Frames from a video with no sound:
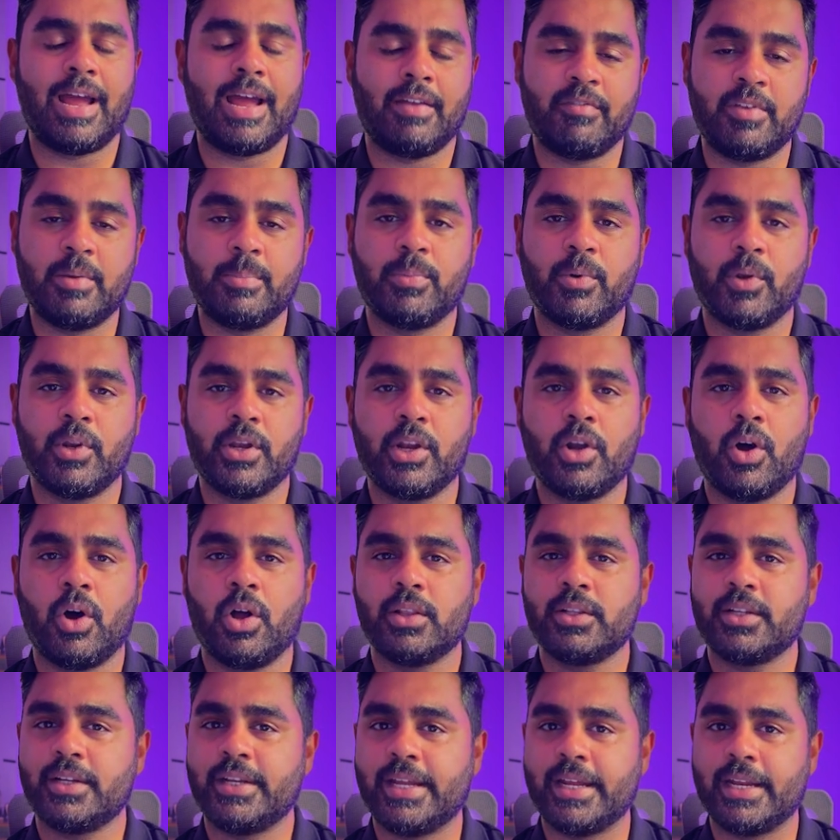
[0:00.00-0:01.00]
we pull in all
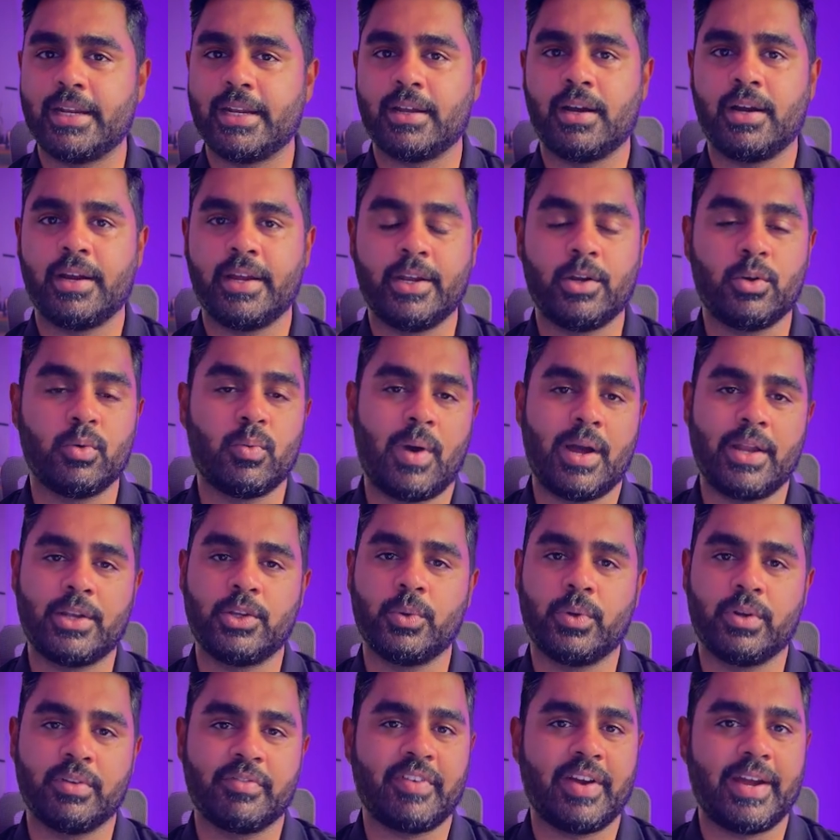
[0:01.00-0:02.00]
the data into one
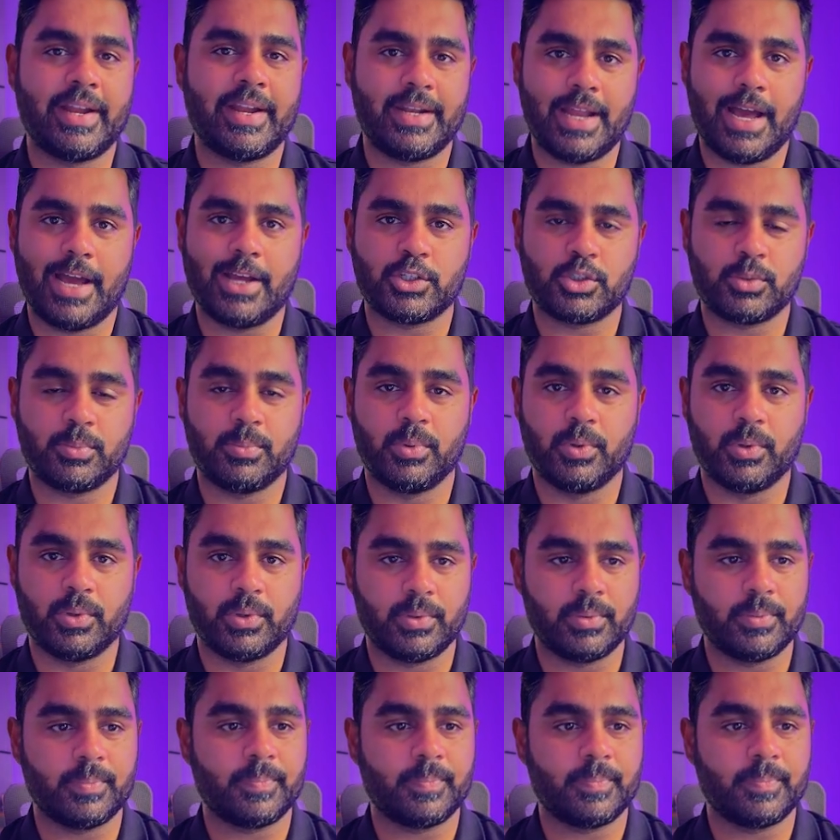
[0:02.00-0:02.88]
unified dashboard.